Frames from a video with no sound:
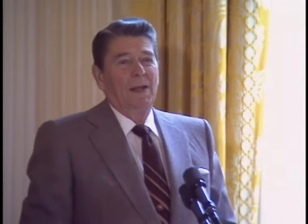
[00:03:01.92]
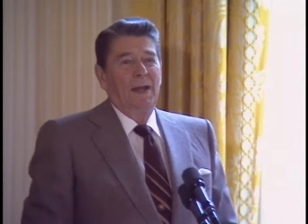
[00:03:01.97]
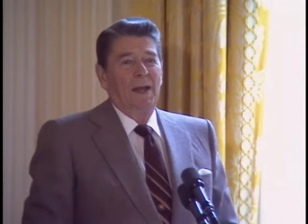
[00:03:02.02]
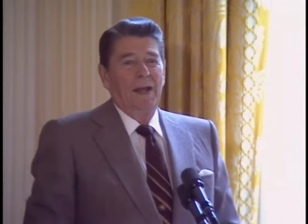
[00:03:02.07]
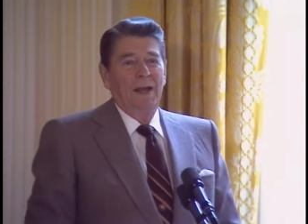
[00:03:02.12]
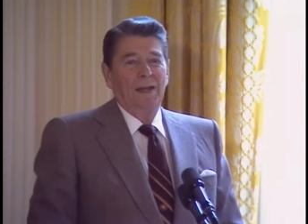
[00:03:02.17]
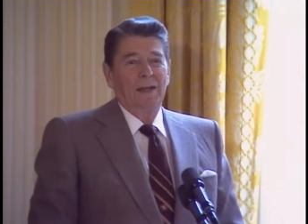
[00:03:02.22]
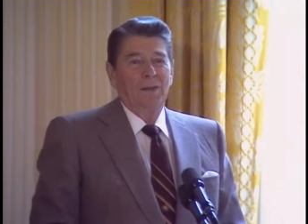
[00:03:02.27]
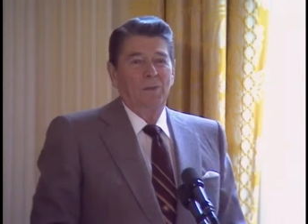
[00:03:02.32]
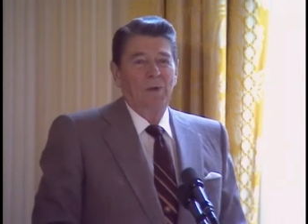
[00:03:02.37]

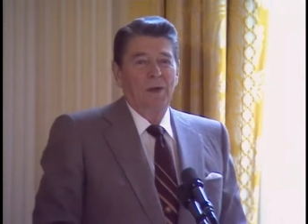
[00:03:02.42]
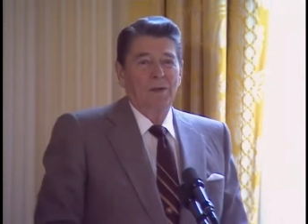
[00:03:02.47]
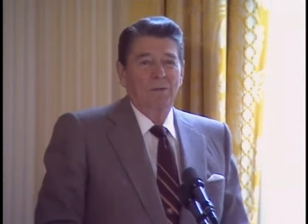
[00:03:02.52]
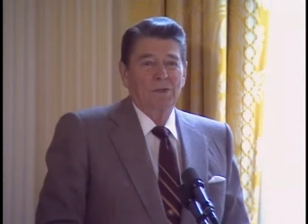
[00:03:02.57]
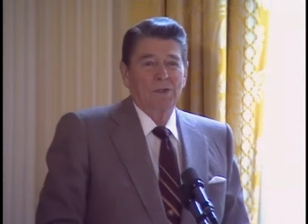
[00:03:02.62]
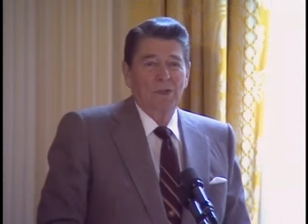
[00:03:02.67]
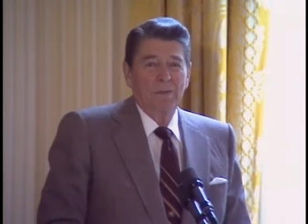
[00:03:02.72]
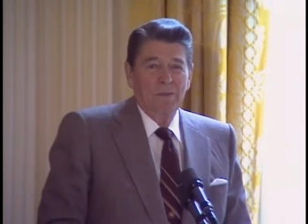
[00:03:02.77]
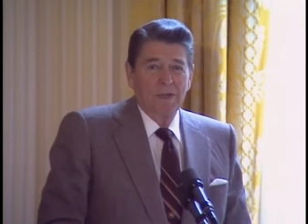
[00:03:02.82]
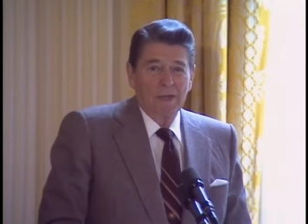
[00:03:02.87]
And when it
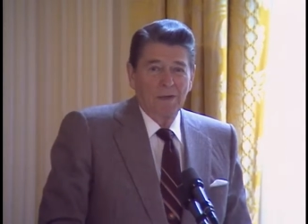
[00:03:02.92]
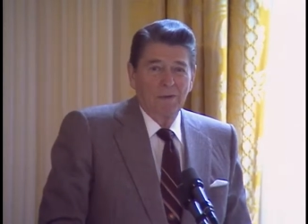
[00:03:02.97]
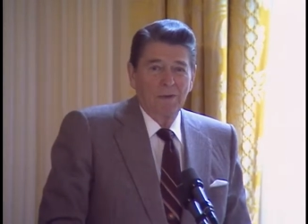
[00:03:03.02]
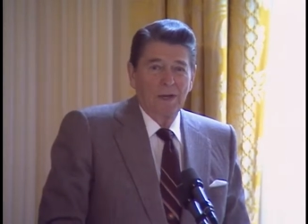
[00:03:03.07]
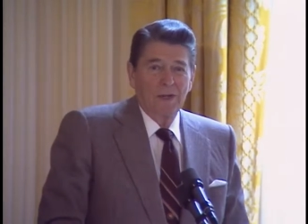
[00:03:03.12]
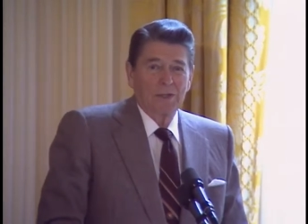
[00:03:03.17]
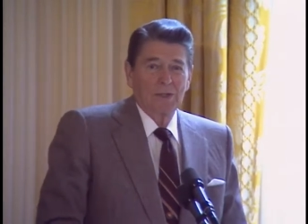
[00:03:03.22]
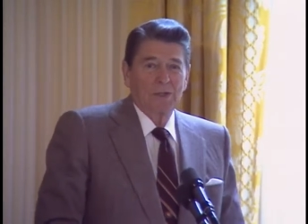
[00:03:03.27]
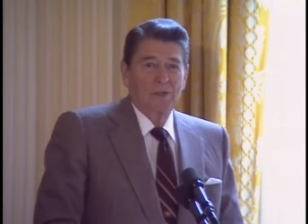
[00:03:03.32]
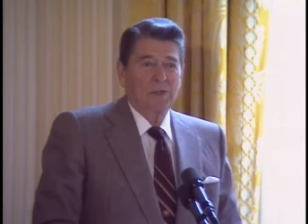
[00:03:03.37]
was the
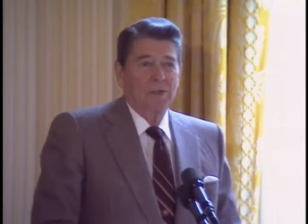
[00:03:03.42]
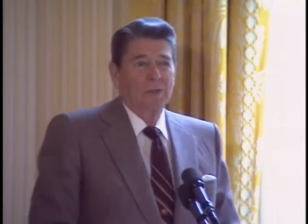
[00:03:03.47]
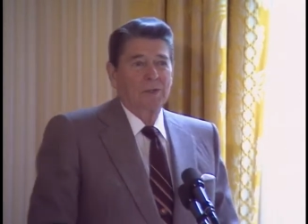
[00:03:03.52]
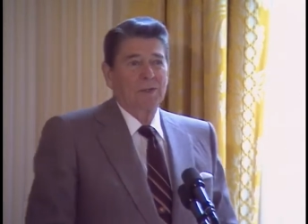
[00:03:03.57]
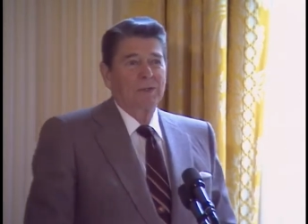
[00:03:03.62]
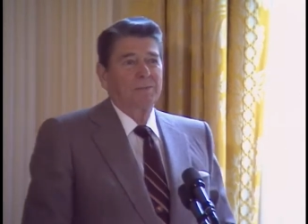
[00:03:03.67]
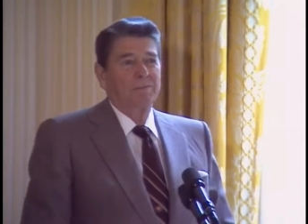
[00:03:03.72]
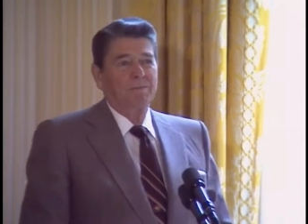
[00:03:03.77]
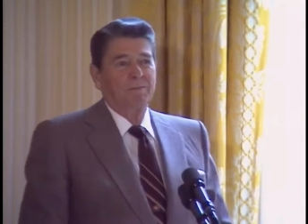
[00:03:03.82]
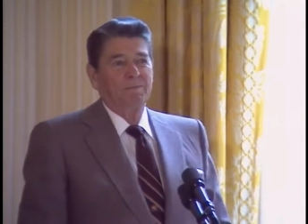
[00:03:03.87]
Mitterrand's
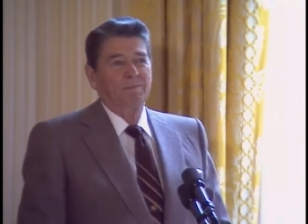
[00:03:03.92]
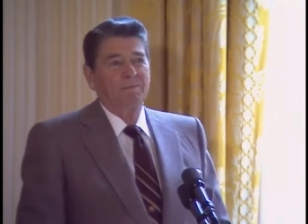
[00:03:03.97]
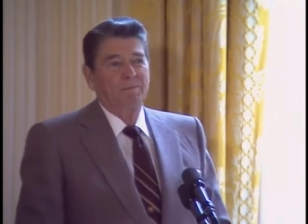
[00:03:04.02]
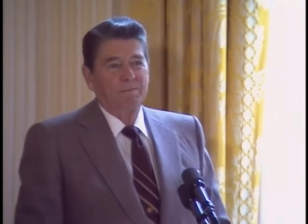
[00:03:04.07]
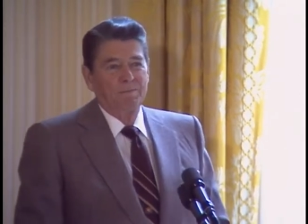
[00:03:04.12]
turn,